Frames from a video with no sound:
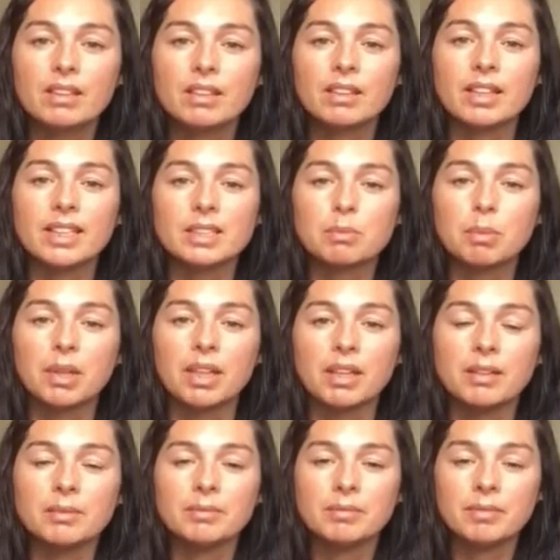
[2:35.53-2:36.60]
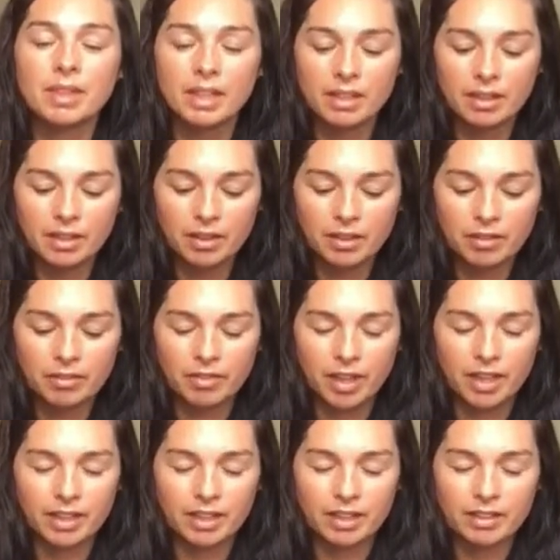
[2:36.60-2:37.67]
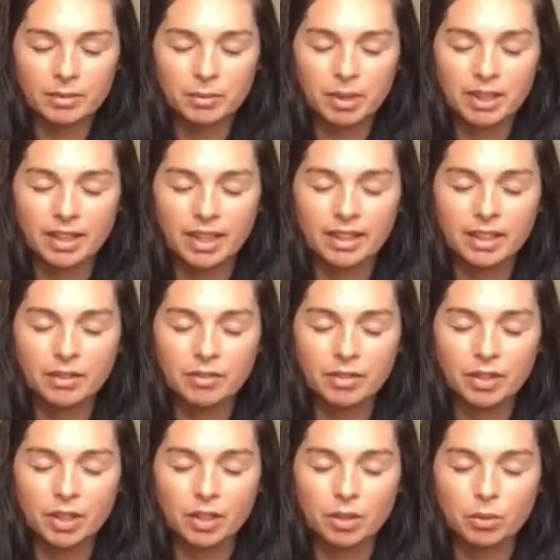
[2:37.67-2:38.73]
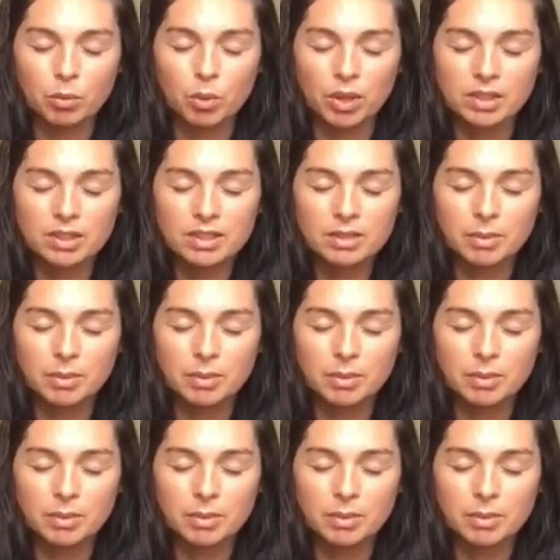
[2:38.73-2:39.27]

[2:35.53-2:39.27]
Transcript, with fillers: Let's pray. Father, we thank you for your words.